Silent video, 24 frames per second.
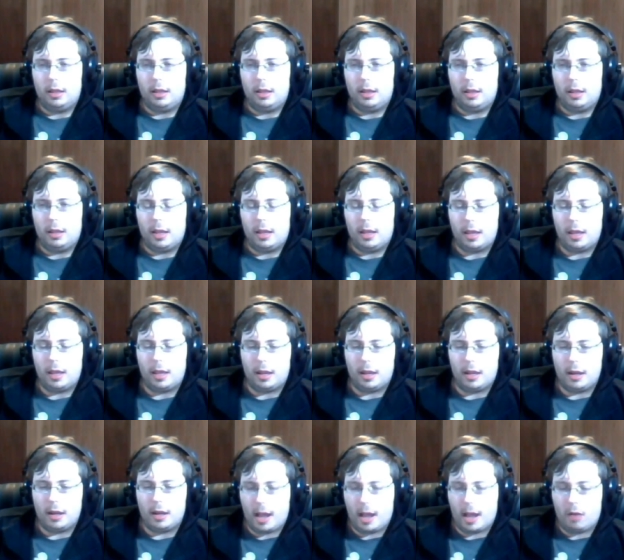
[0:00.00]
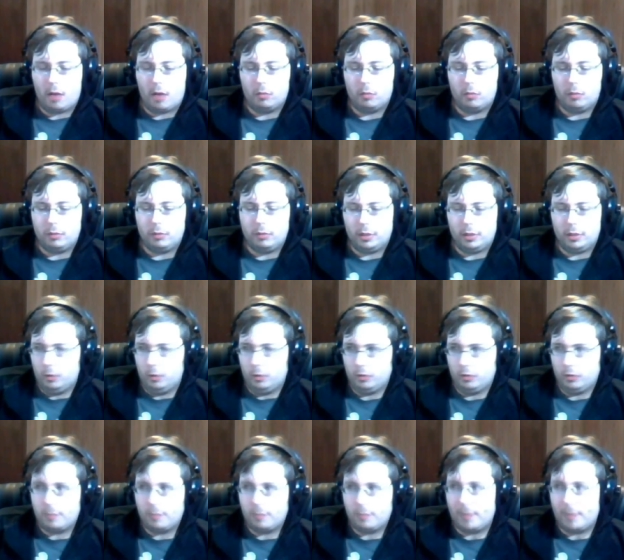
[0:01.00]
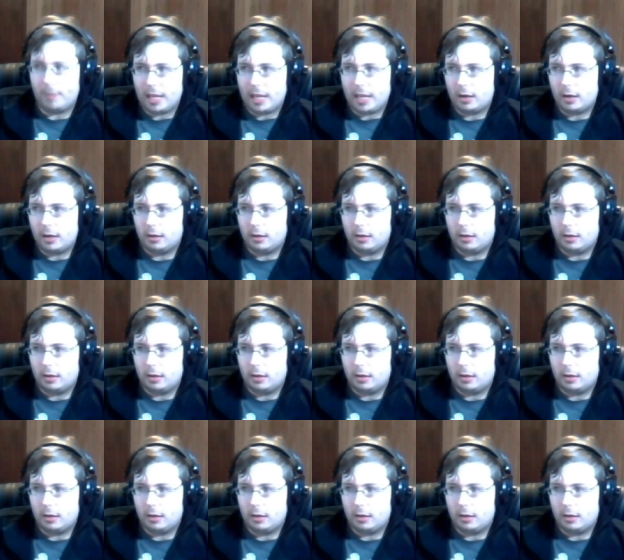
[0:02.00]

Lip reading: And now you can trip them again.